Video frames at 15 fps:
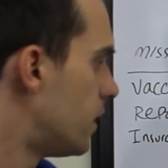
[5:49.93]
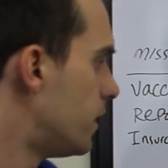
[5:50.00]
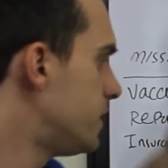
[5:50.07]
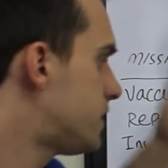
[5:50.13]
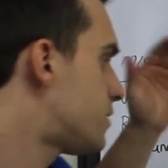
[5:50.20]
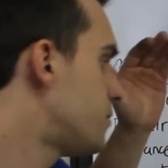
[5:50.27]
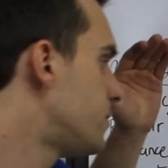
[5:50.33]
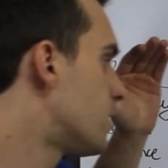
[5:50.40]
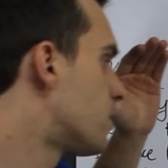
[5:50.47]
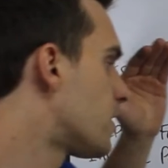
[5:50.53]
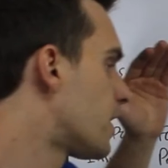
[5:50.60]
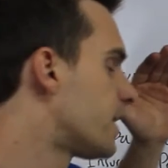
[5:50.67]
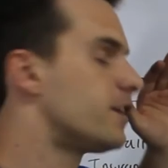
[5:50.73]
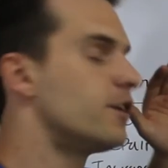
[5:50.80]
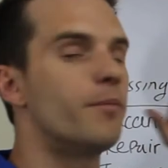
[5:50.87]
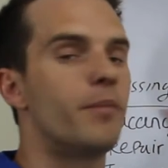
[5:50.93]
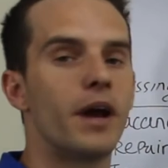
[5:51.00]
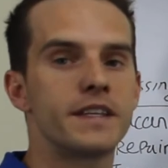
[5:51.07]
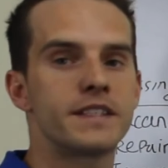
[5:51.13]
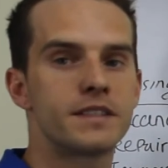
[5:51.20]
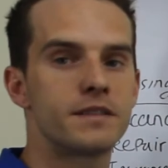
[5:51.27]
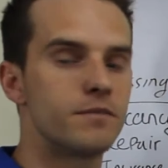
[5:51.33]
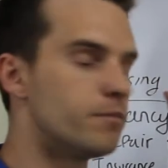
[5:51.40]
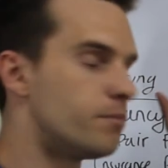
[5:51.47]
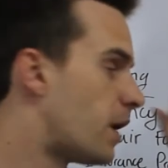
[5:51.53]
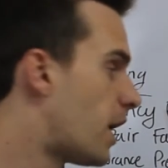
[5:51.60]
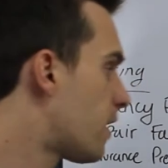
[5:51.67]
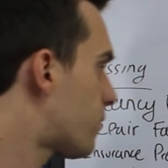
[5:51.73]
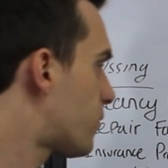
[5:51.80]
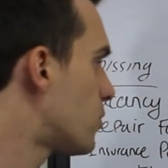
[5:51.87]
These to me are like your best
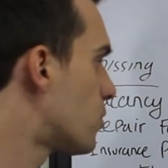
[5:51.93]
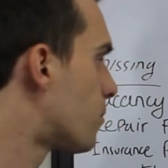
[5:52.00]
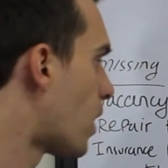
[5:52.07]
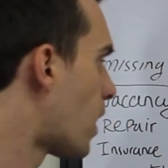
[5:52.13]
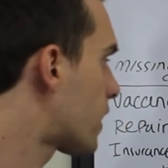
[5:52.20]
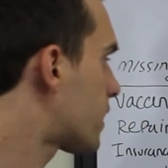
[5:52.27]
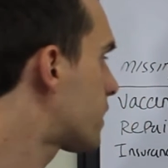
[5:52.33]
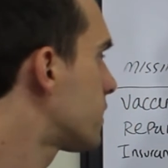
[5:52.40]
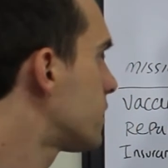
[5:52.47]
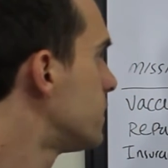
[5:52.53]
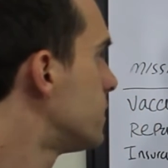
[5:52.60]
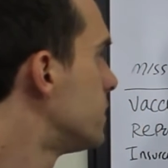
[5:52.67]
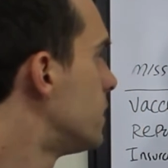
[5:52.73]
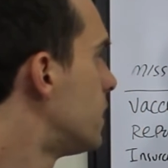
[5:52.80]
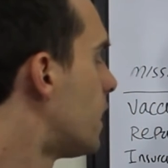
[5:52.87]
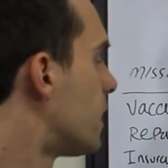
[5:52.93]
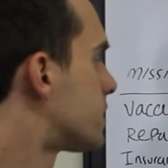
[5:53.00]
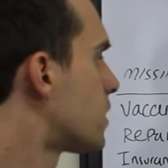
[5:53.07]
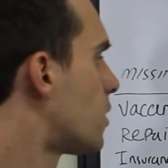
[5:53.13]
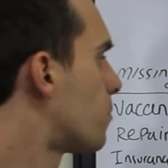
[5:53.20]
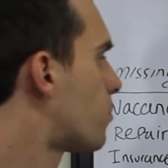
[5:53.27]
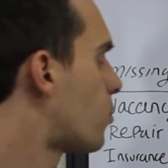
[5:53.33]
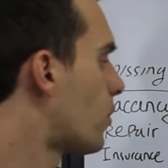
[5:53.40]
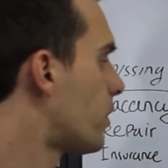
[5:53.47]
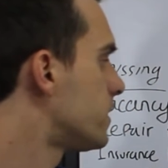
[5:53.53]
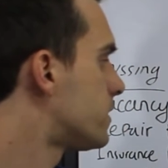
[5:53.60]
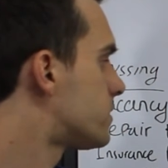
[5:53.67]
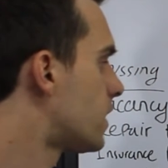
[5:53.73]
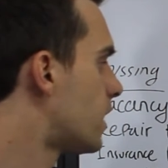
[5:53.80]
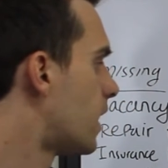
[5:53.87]
bang for your buck. At some
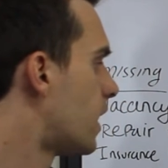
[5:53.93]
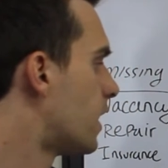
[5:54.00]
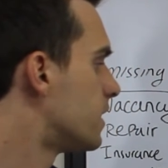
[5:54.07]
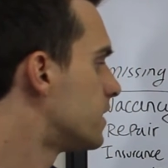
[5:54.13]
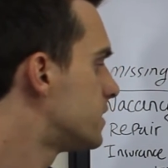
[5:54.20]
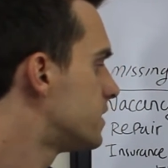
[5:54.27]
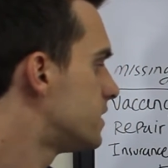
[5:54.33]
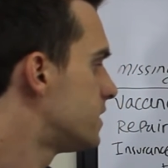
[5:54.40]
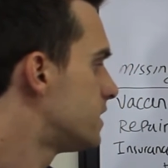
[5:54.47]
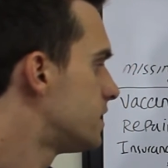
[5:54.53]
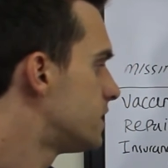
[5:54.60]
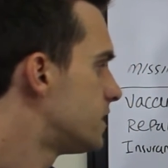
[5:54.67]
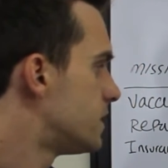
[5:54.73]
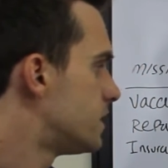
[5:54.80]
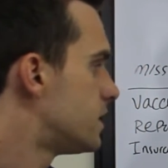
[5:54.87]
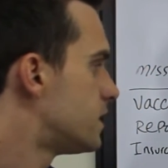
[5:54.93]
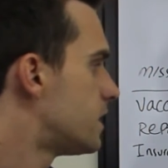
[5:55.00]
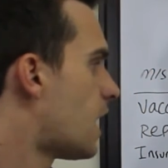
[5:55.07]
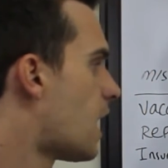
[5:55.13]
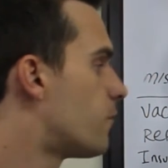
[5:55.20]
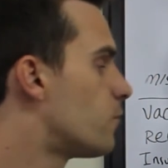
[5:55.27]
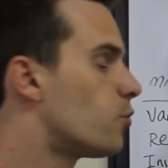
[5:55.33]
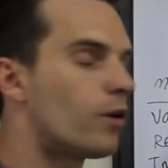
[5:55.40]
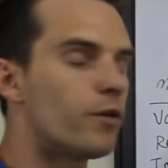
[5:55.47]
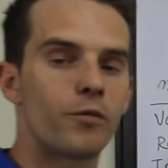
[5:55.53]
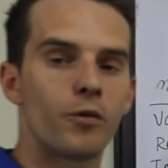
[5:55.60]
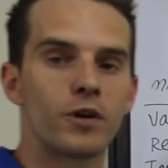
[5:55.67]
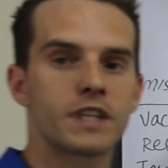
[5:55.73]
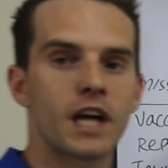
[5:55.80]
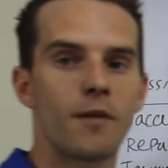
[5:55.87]
point, everyone,
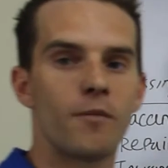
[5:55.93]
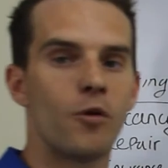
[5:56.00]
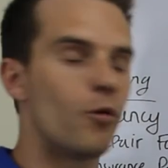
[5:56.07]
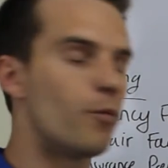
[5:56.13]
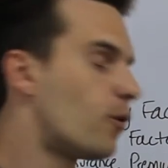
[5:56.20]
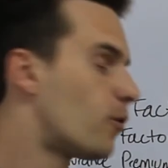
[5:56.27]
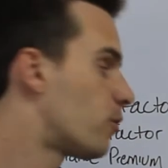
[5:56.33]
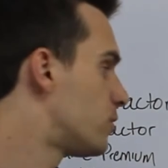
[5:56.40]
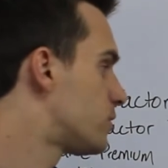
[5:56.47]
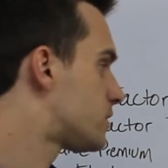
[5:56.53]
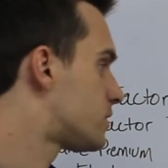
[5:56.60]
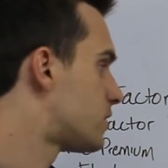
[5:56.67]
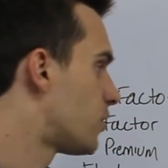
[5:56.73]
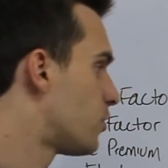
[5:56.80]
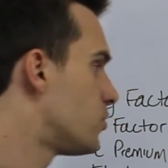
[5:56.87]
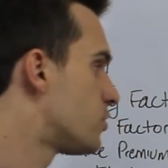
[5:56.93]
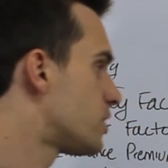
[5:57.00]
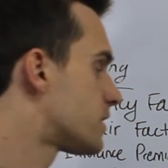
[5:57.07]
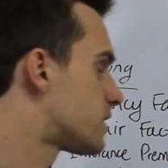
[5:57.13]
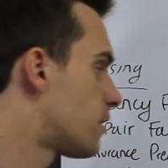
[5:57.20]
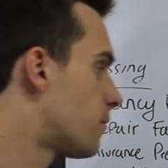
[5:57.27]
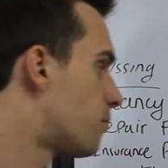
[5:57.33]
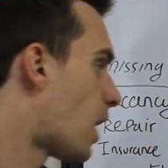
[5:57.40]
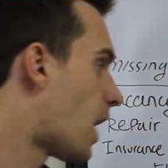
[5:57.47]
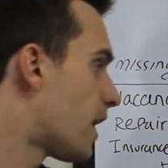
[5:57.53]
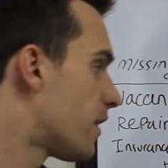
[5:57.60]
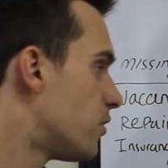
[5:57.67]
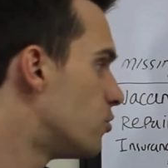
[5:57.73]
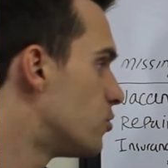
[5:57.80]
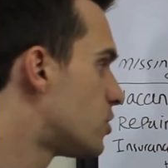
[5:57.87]
first-time homeowners, they're usually, instead of
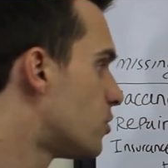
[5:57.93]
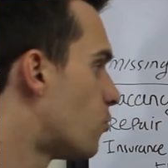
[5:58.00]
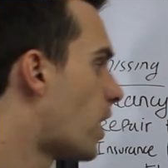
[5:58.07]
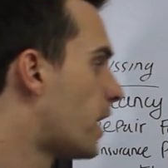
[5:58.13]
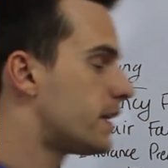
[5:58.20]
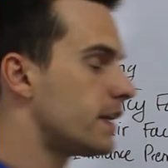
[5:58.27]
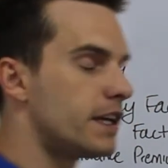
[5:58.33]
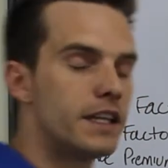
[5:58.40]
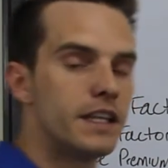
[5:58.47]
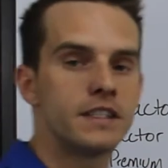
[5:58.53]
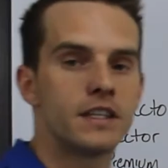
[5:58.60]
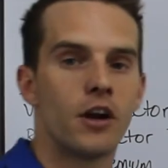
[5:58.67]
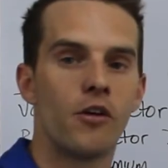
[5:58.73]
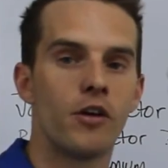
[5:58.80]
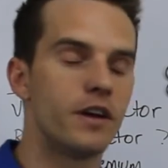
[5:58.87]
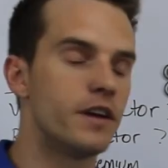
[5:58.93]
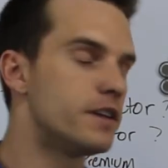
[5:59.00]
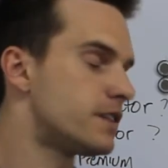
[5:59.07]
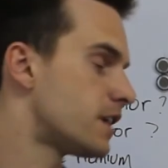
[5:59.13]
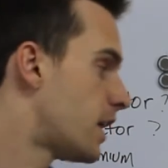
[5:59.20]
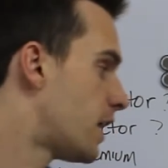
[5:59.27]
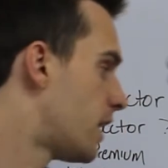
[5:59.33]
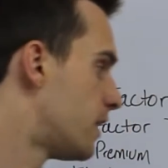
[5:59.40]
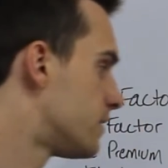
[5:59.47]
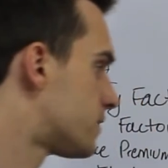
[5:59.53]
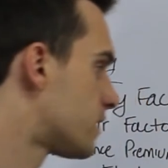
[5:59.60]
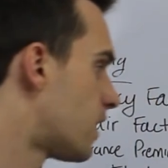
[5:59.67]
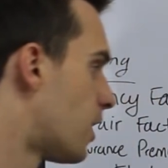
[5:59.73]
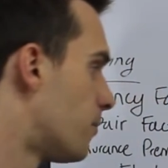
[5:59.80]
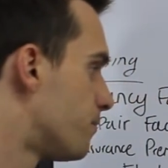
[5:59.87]
buying, they're usually renting in these areas,
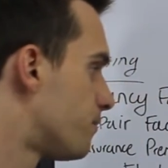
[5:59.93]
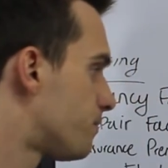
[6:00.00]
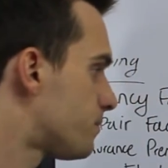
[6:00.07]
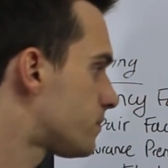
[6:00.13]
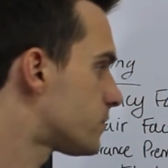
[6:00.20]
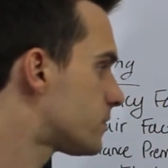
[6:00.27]
and